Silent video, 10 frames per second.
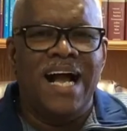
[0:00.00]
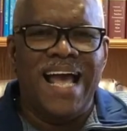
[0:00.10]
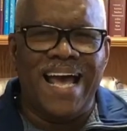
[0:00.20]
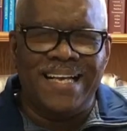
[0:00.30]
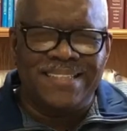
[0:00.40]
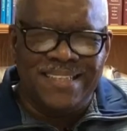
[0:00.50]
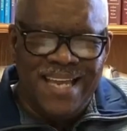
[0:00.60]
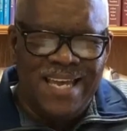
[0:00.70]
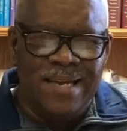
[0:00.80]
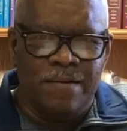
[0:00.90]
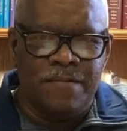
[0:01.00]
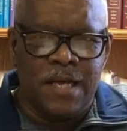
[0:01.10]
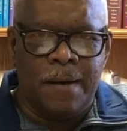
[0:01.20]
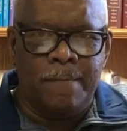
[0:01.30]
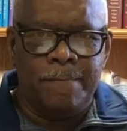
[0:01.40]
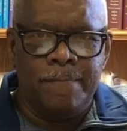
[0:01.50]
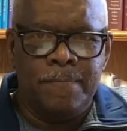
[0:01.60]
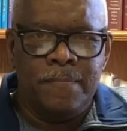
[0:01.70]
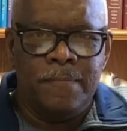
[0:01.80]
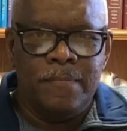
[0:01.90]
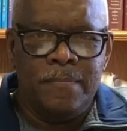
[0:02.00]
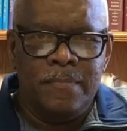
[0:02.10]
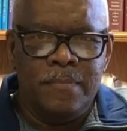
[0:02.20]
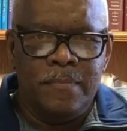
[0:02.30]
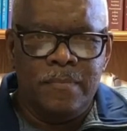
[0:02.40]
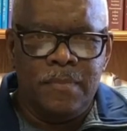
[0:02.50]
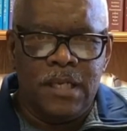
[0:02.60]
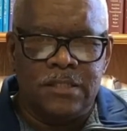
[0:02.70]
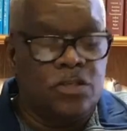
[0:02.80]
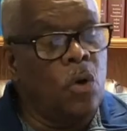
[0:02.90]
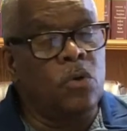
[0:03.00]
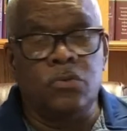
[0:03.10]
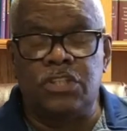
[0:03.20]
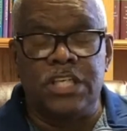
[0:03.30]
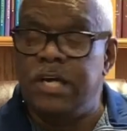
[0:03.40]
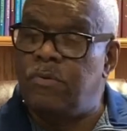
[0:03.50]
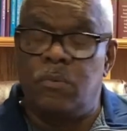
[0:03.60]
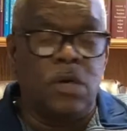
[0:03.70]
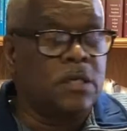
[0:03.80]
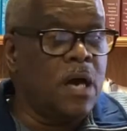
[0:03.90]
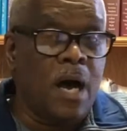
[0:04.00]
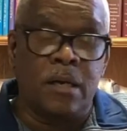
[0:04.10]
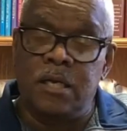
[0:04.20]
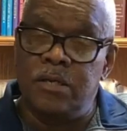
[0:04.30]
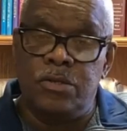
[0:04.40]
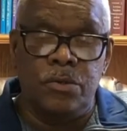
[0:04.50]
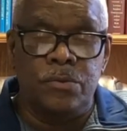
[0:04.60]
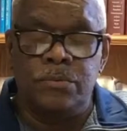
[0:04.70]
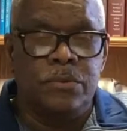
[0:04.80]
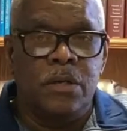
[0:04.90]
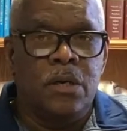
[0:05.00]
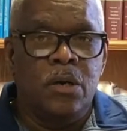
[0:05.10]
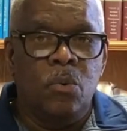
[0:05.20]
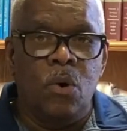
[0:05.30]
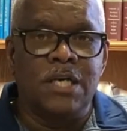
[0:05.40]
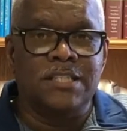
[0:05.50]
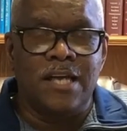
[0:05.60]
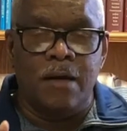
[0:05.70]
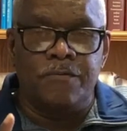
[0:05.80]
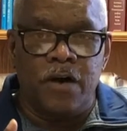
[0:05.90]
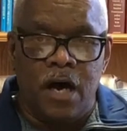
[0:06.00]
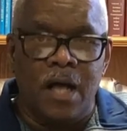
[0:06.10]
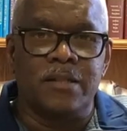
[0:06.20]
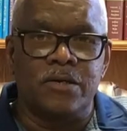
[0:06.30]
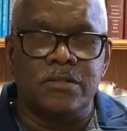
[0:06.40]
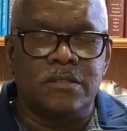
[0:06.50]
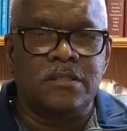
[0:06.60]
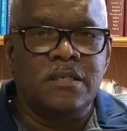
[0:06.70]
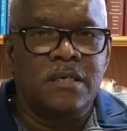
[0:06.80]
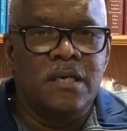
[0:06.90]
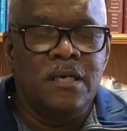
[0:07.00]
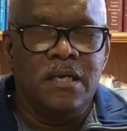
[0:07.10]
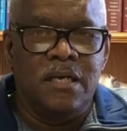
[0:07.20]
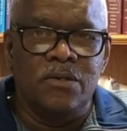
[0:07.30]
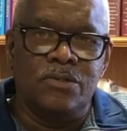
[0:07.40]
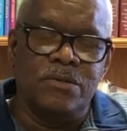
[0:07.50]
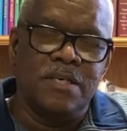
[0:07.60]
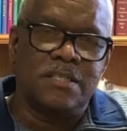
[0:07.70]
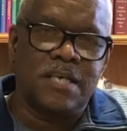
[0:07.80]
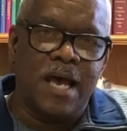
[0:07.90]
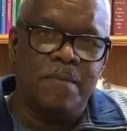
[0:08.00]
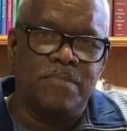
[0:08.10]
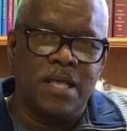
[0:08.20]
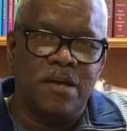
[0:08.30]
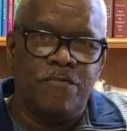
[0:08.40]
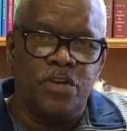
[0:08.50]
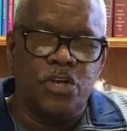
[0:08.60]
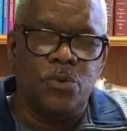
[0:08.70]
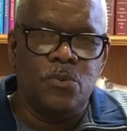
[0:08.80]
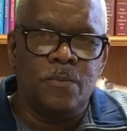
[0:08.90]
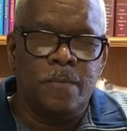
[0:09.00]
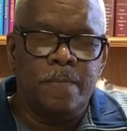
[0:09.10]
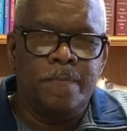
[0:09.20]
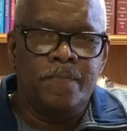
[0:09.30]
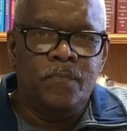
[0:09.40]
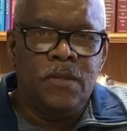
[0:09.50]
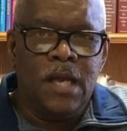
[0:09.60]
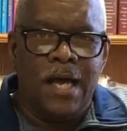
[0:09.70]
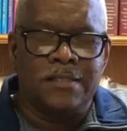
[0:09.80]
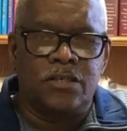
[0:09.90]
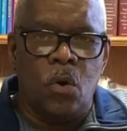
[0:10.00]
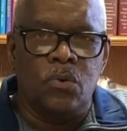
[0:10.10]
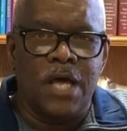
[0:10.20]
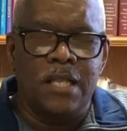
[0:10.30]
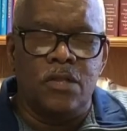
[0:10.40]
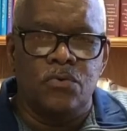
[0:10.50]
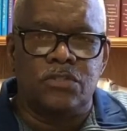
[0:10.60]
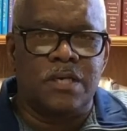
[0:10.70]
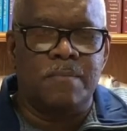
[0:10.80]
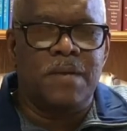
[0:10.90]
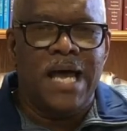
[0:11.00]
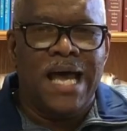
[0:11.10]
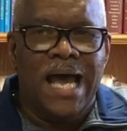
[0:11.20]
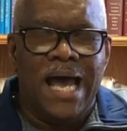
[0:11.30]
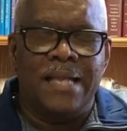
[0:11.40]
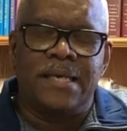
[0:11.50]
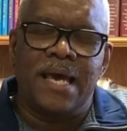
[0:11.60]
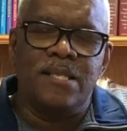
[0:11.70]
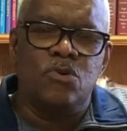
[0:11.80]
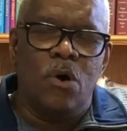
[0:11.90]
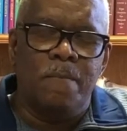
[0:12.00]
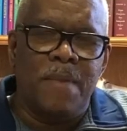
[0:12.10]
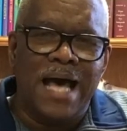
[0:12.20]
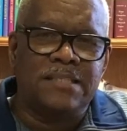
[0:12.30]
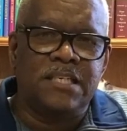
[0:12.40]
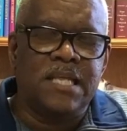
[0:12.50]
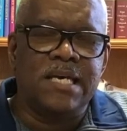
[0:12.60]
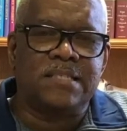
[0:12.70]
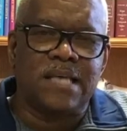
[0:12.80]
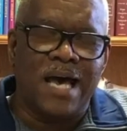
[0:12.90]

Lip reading: need of them. It's no secret what God can do. What he's done for others, he'll do the same thing for you. And so they loose him, and can you imagine the excitement